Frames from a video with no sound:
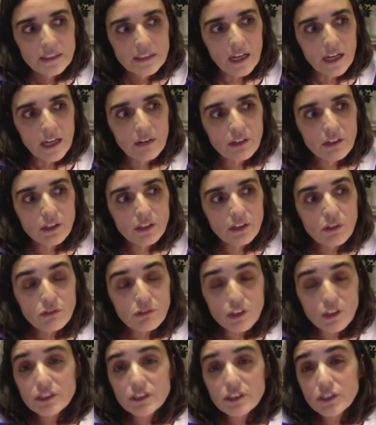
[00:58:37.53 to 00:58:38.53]
how can you
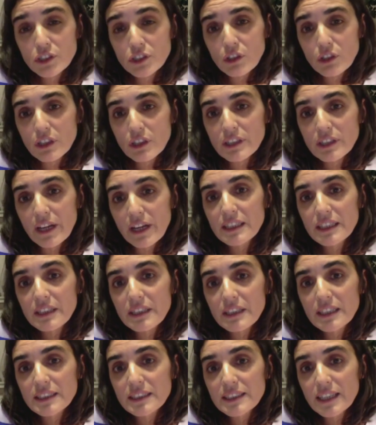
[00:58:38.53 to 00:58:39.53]
foster solidarity
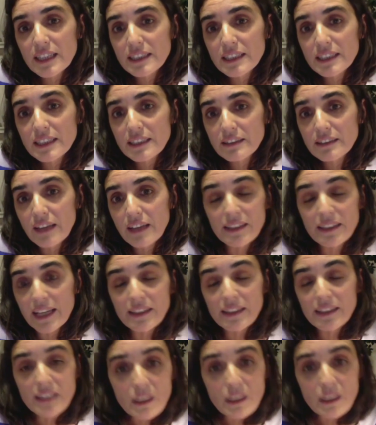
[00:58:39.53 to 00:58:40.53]
inside
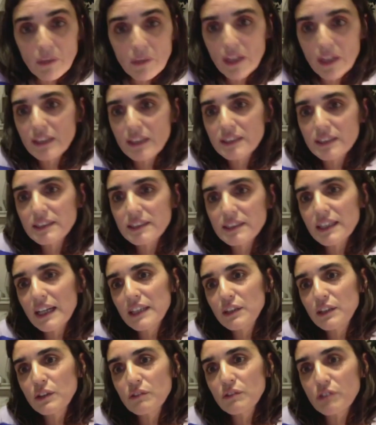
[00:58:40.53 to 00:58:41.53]
academia,
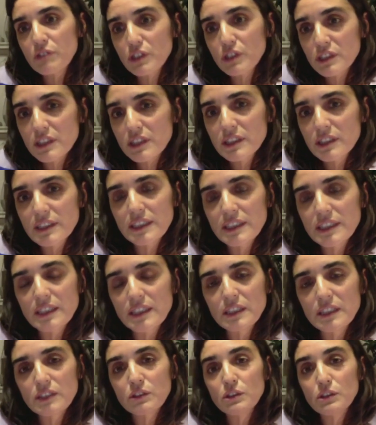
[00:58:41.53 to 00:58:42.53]
inside
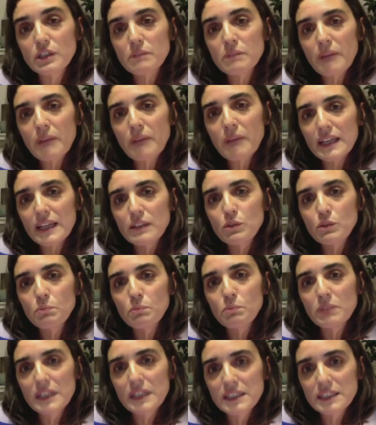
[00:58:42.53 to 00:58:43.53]
university, turn it back into
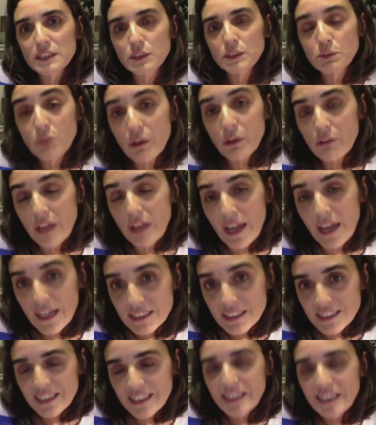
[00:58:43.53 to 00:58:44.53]
places where we
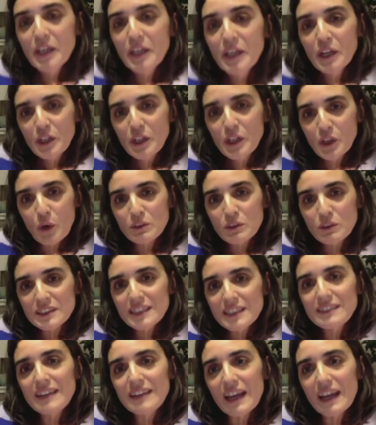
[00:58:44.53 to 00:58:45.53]
actually,
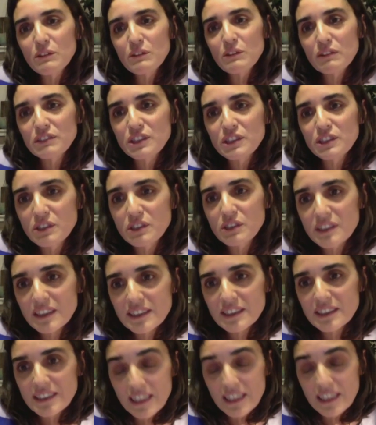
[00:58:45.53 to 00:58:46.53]
sit down with students
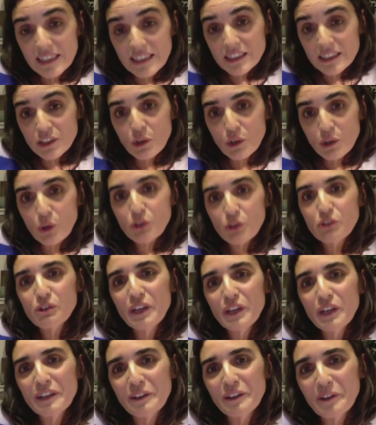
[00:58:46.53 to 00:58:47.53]
and say, let's learn
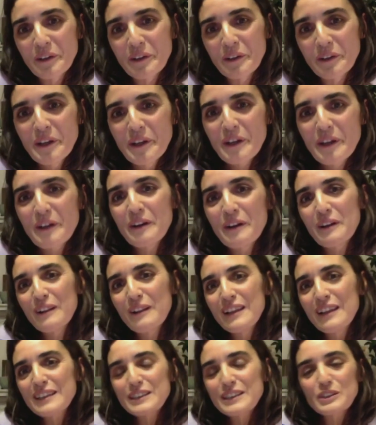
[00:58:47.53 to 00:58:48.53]
together.
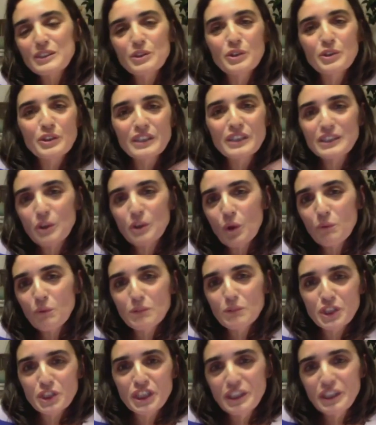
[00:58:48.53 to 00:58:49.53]
Let's turn this whole
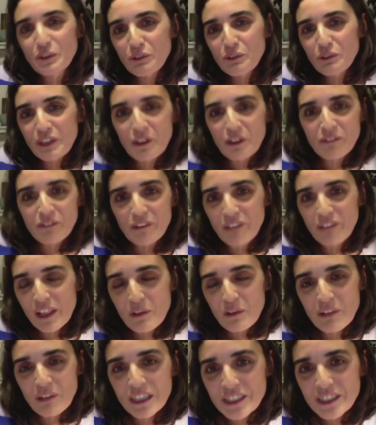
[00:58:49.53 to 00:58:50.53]
machinery of
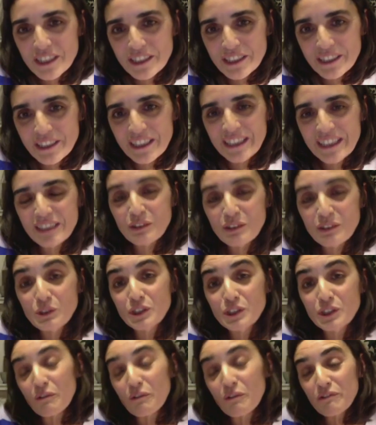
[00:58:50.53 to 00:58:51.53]
evaluation into
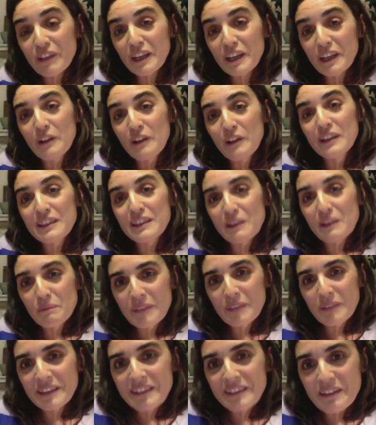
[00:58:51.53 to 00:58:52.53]
something a little
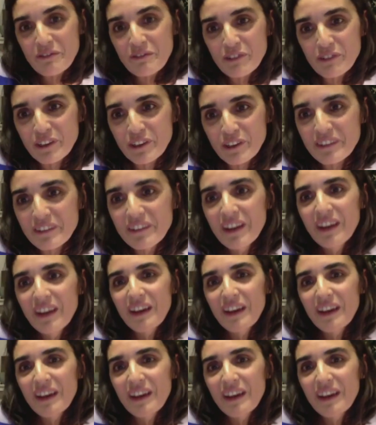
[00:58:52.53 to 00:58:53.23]
bit different.